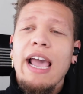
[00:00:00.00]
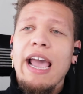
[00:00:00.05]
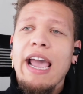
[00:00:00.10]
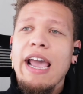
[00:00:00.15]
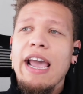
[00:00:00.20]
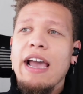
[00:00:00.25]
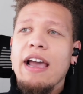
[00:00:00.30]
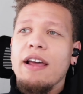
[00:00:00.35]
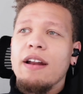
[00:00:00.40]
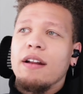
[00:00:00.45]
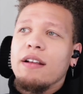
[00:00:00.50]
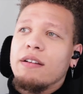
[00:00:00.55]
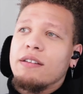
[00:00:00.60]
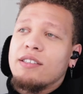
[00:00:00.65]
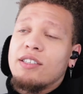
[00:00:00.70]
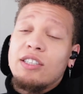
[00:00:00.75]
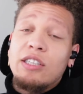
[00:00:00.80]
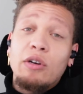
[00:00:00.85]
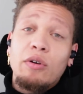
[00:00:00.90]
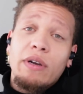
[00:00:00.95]
and
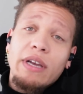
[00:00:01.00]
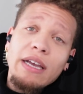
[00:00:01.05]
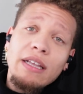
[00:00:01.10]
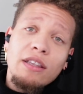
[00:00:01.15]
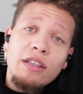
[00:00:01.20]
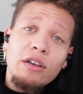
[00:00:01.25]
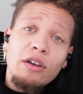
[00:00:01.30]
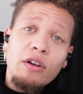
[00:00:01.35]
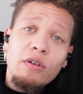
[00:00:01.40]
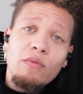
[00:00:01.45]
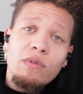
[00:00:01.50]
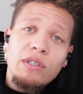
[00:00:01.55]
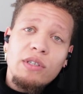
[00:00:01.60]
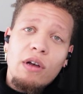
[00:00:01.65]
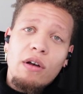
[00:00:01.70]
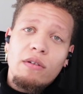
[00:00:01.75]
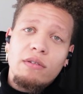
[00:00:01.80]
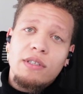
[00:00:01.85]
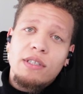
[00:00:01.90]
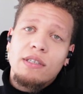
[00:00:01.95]
still get the good
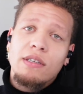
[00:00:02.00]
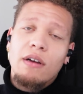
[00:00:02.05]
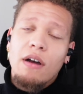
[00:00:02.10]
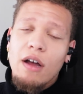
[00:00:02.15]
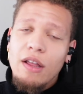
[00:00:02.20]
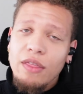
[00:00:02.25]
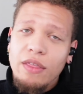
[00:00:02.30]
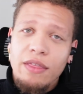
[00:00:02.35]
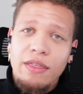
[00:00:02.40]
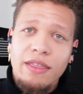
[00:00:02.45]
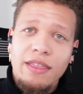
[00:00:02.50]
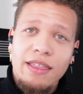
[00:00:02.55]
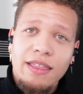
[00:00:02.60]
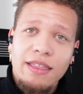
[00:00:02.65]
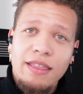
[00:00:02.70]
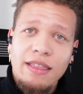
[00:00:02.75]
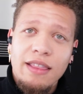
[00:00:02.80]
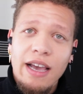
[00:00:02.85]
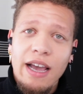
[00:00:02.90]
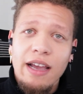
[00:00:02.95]
results on
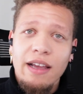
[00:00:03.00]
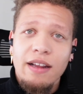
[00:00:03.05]
the